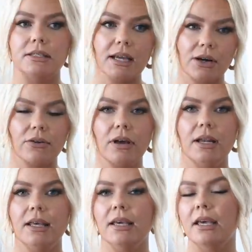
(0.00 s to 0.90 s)

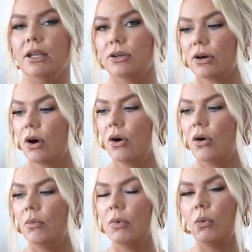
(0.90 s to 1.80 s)
decorating in your home